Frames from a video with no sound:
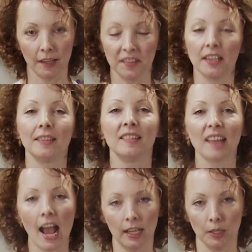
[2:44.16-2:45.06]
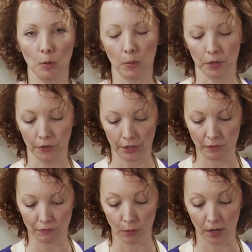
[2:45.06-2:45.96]
That's exactly what we're
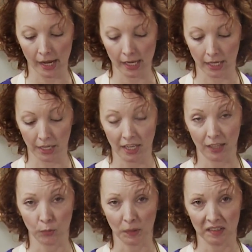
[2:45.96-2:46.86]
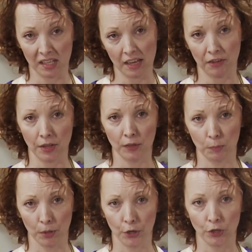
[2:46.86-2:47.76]
looking for, and it's what's giving
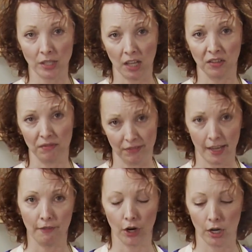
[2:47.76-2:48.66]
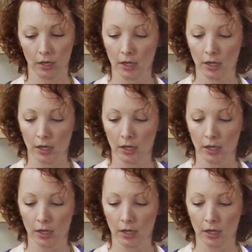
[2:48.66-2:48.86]
this burger tons of flavor.